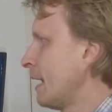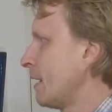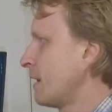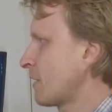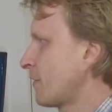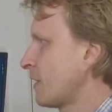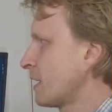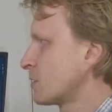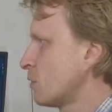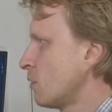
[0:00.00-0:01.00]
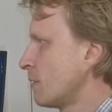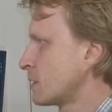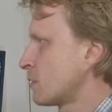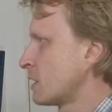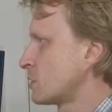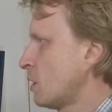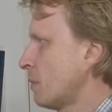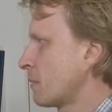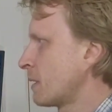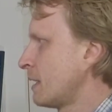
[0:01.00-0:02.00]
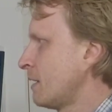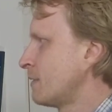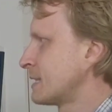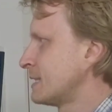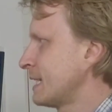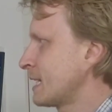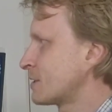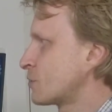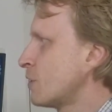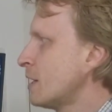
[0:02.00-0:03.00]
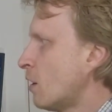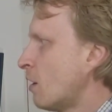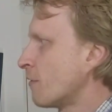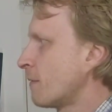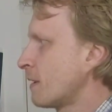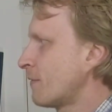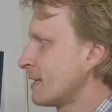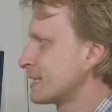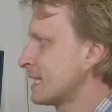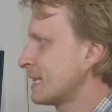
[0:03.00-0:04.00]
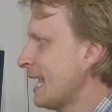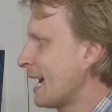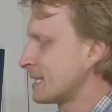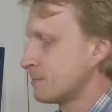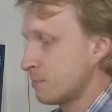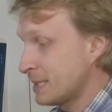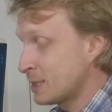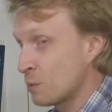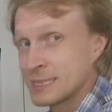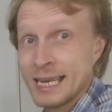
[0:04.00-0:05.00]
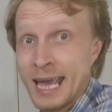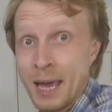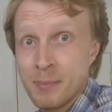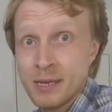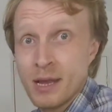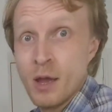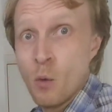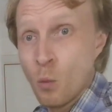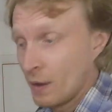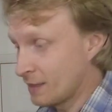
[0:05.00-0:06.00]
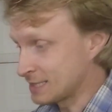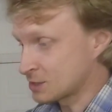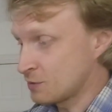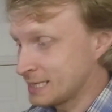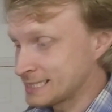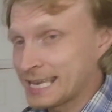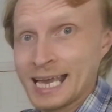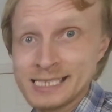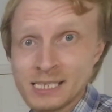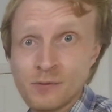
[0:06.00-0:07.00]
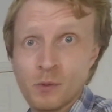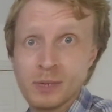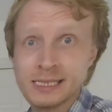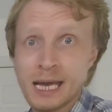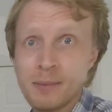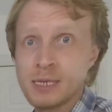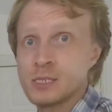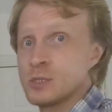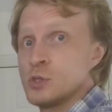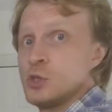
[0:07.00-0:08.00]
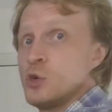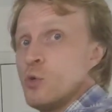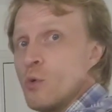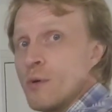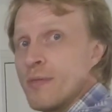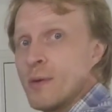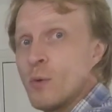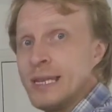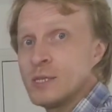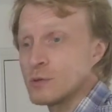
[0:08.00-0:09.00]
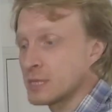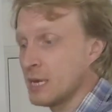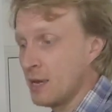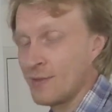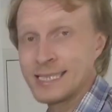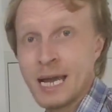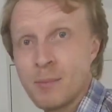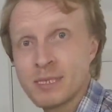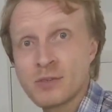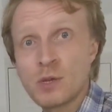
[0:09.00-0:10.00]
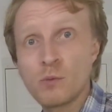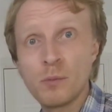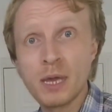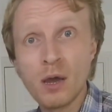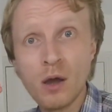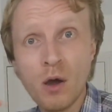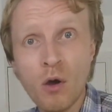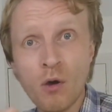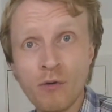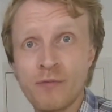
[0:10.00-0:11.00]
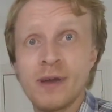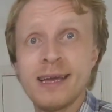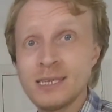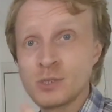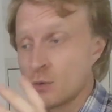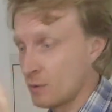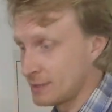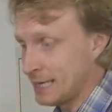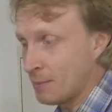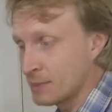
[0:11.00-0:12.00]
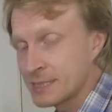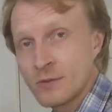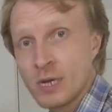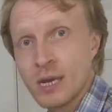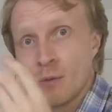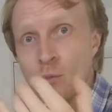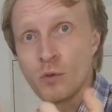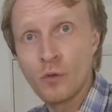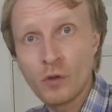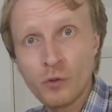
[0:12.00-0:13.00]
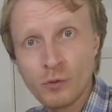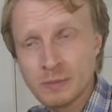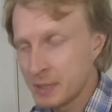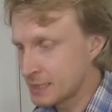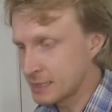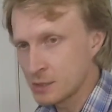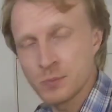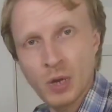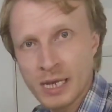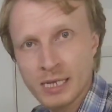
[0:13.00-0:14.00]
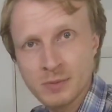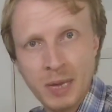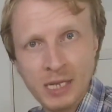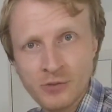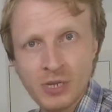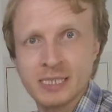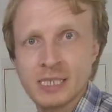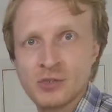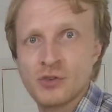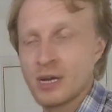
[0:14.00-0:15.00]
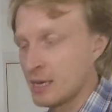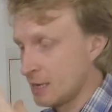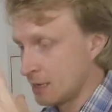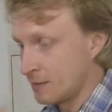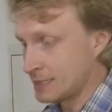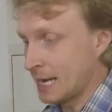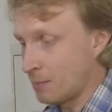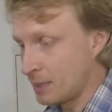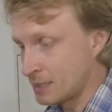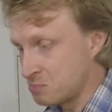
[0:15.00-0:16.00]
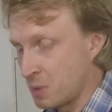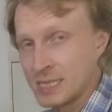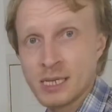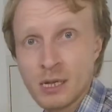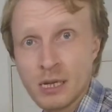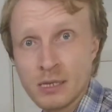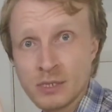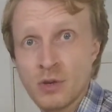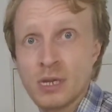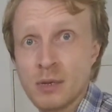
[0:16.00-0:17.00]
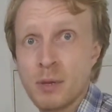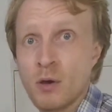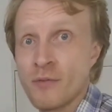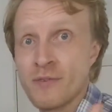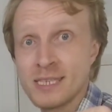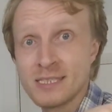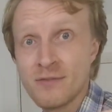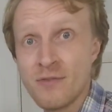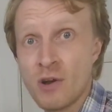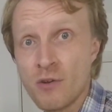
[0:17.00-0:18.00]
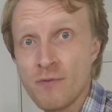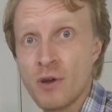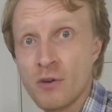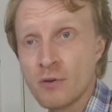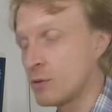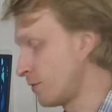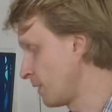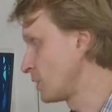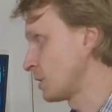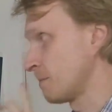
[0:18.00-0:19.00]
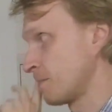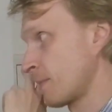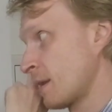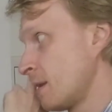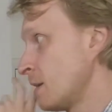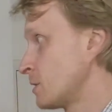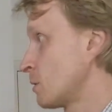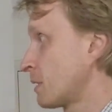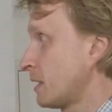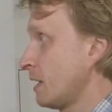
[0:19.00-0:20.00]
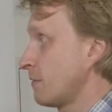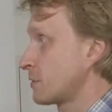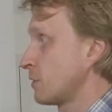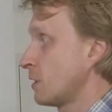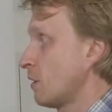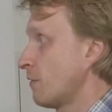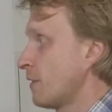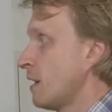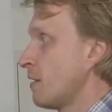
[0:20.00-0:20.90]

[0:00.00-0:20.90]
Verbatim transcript: Uh, next thing is always on the top. I'm going to leave this and tick screen off. If I'll tick that, basically what's going to happen when the screen is casted from my tablet to the windows, the tablet screen will be off. So tablet screen will not use pixels, brightness, battery, etc. The tablet basically screen going to be off. This is very, very good feature. So I'm going to leave screen off.